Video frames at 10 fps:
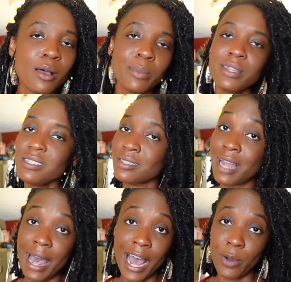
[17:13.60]
but this is
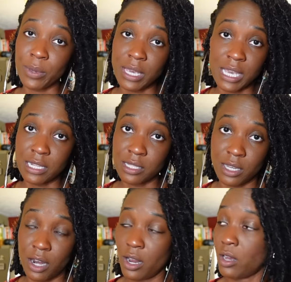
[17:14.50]
not how we eat
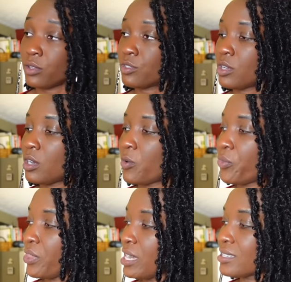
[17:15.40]
cereal. So
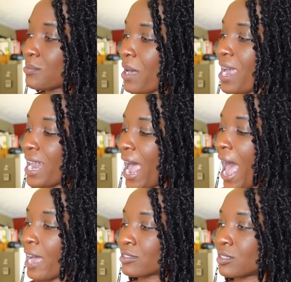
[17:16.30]
this might
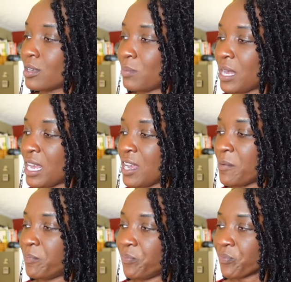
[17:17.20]
actually
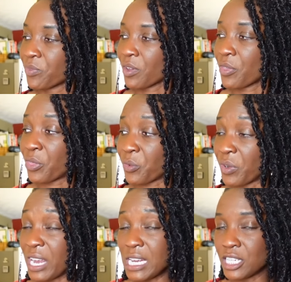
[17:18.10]
be
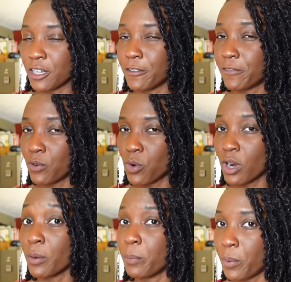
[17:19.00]
three to
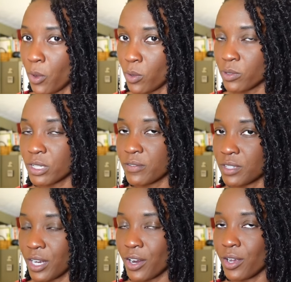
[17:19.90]
four bowls of
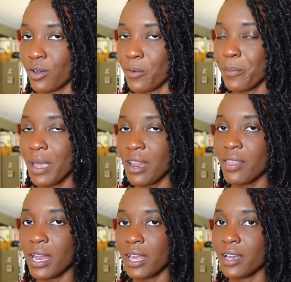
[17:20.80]
cereal, meaning
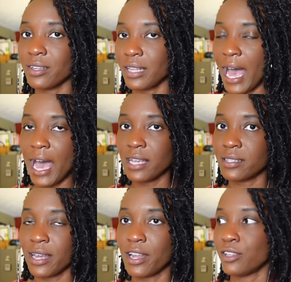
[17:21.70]
that it could
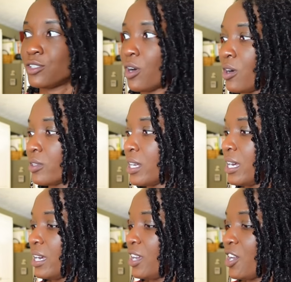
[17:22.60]
last an adult
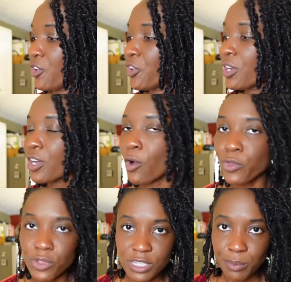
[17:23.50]
you know, you're gonna go
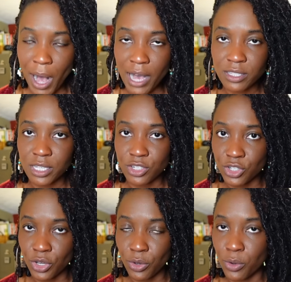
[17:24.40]
through this box in
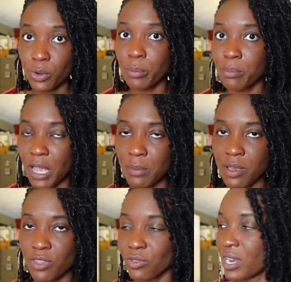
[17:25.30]
two, maybe
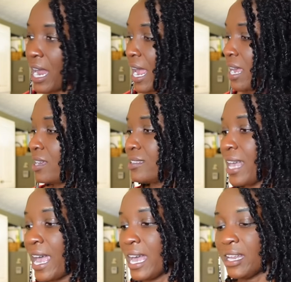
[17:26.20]
three days.
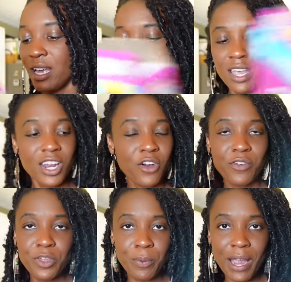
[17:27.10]
And, you know,
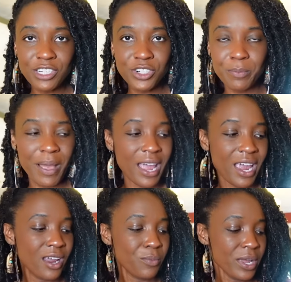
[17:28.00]
for the price you're
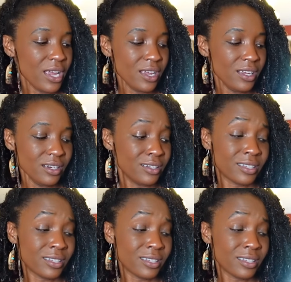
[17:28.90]
paying, we,